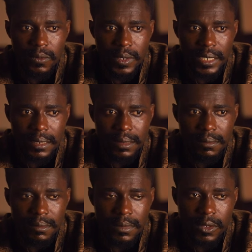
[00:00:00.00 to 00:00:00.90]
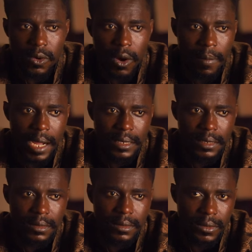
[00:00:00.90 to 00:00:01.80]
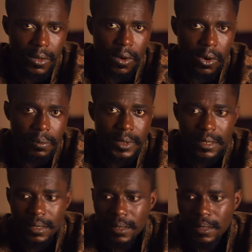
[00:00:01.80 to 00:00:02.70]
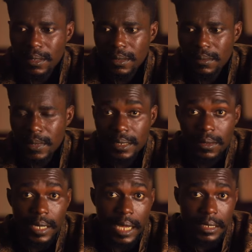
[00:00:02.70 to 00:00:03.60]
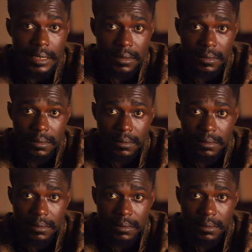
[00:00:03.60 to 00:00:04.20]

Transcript: with Nomad Sculpt, it's not ideal.